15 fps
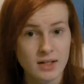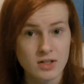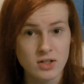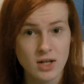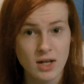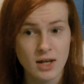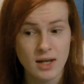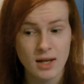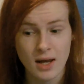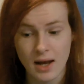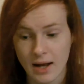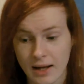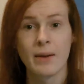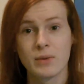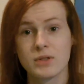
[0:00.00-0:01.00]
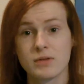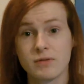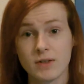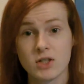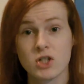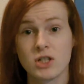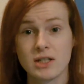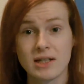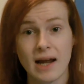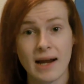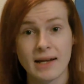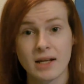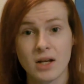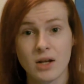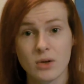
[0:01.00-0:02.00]
last year, I was officially
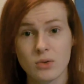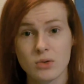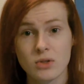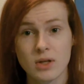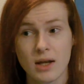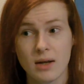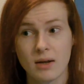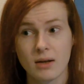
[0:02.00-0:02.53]
diagnosed